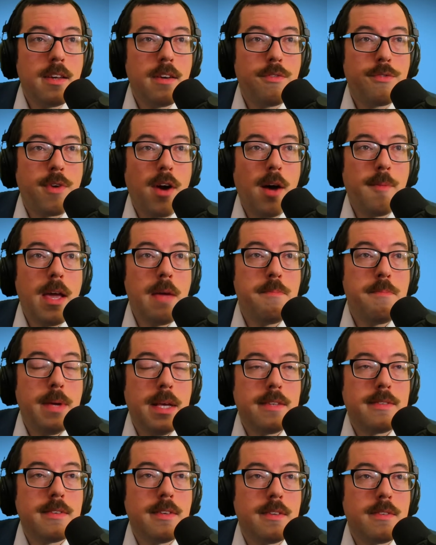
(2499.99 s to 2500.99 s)
from a
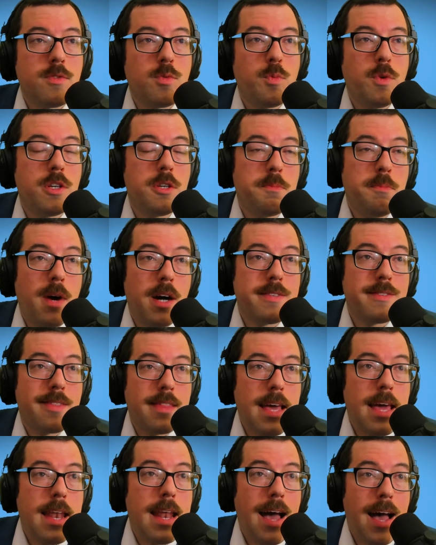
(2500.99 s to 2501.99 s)
business which must
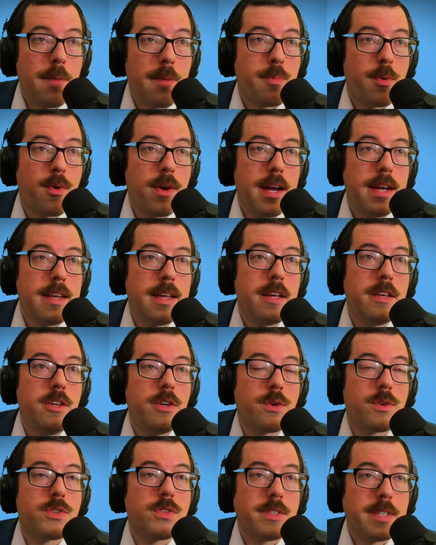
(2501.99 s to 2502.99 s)
then operate in
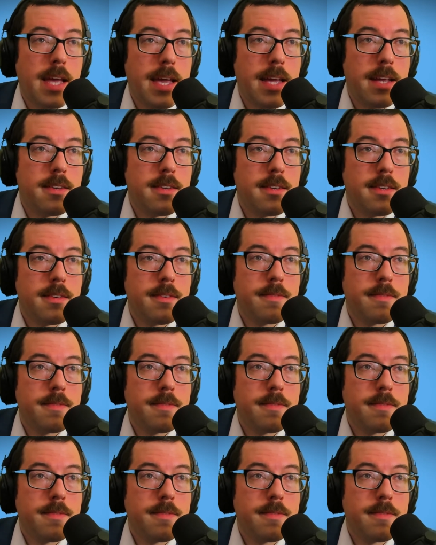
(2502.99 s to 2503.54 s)
your state.